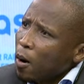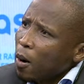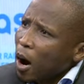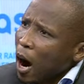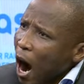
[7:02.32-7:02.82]

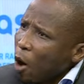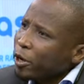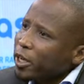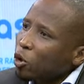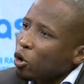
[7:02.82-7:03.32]
how
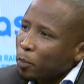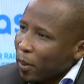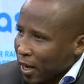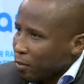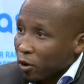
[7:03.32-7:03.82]
he got
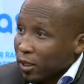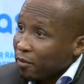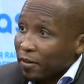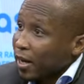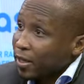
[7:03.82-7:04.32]
back, because I
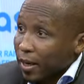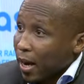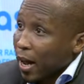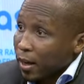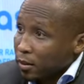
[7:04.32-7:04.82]
fired the guy.